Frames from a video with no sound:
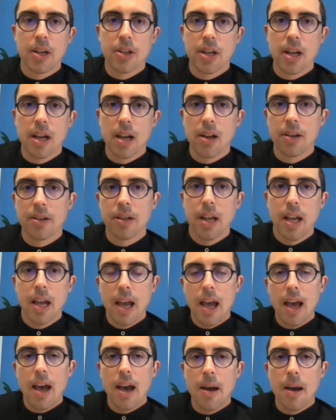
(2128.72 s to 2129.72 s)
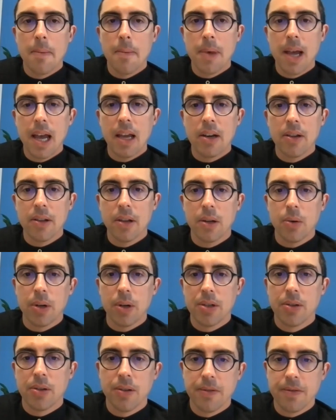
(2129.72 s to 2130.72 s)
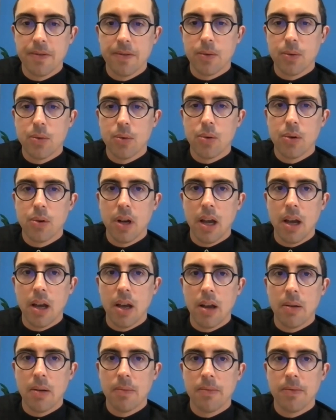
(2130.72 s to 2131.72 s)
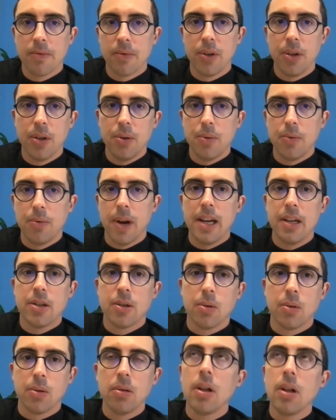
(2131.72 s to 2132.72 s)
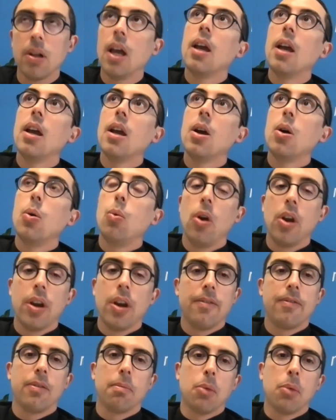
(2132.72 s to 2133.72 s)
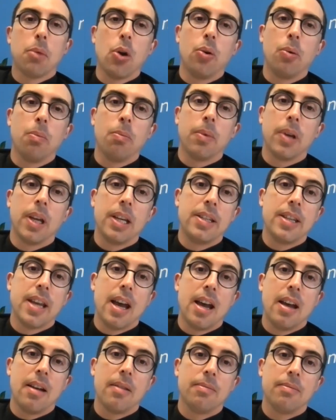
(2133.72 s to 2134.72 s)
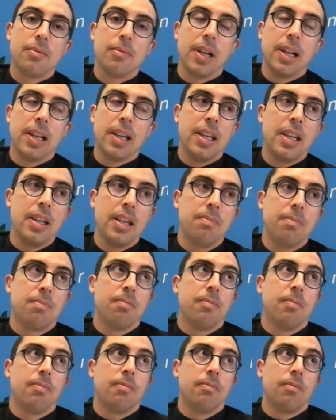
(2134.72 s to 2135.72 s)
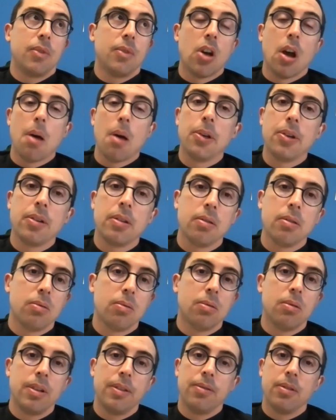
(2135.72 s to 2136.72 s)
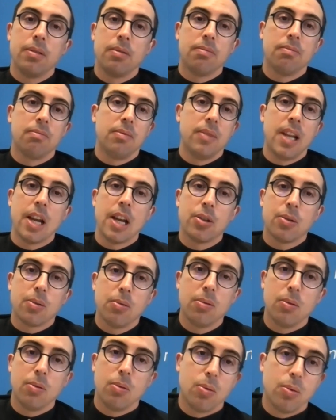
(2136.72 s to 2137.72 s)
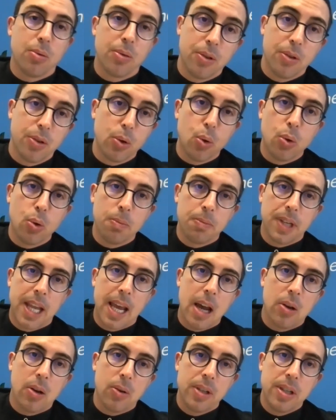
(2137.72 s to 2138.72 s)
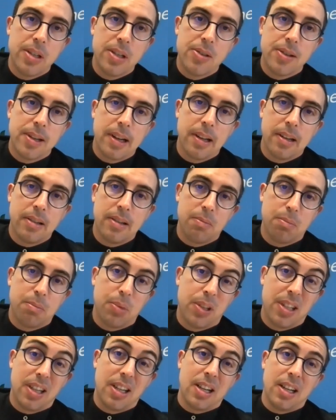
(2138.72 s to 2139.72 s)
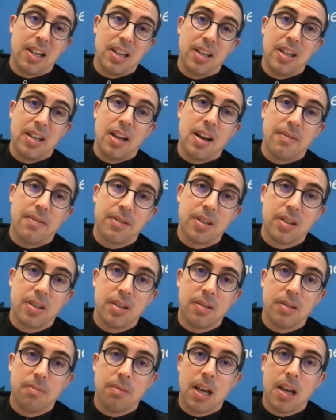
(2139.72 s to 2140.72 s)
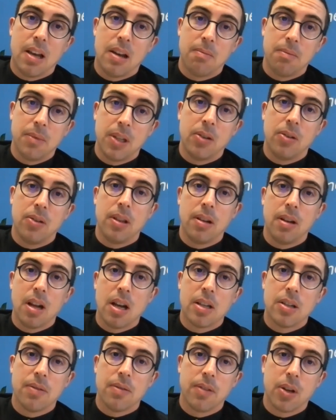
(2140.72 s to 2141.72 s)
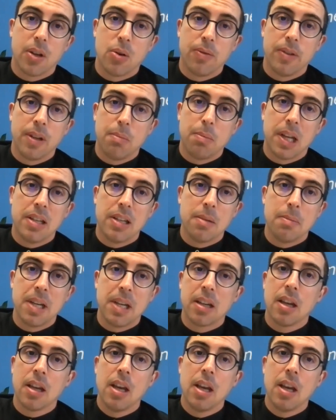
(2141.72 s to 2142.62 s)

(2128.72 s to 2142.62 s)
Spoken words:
Charlotte. Another question for you, Rachel. Working from home, is that really common or even natural or the norm now in New Zealand, particularly after, you know, in the light of the COVID pandemic?